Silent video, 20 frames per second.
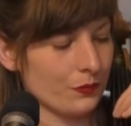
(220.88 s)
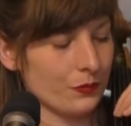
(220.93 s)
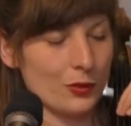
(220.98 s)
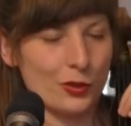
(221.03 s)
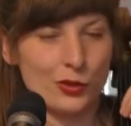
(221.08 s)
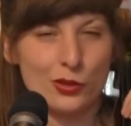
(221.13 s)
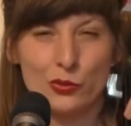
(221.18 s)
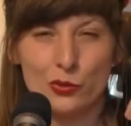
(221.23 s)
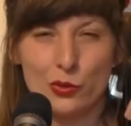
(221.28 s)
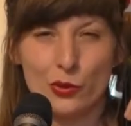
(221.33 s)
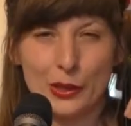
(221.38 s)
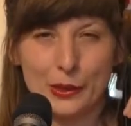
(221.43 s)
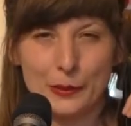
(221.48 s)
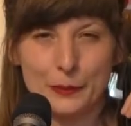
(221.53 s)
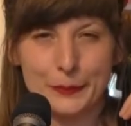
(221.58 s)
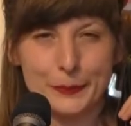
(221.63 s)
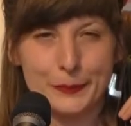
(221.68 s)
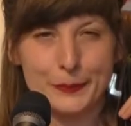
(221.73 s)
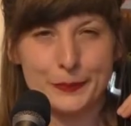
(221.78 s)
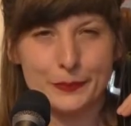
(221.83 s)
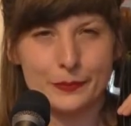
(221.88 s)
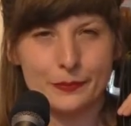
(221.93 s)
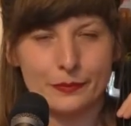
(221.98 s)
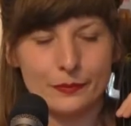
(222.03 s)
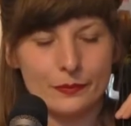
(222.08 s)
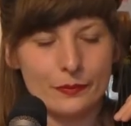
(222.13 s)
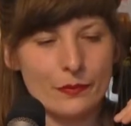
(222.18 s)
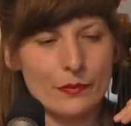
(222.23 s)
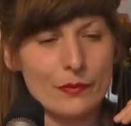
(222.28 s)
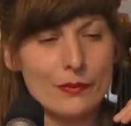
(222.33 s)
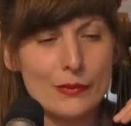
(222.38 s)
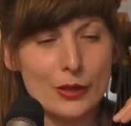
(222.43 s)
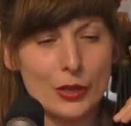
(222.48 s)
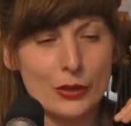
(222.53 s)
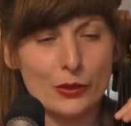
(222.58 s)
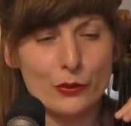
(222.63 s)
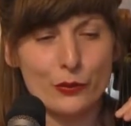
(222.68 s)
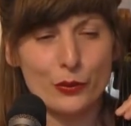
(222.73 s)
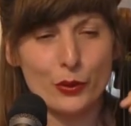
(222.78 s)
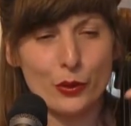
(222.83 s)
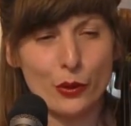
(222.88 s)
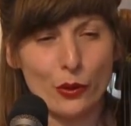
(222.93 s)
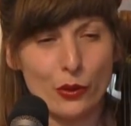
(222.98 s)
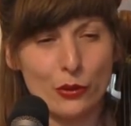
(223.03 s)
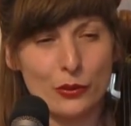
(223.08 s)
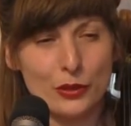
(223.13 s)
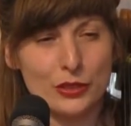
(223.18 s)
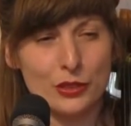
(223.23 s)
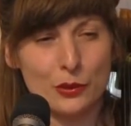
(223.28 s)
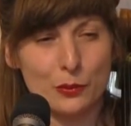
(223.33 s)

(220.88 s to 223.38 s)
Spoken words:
the string. Because if you always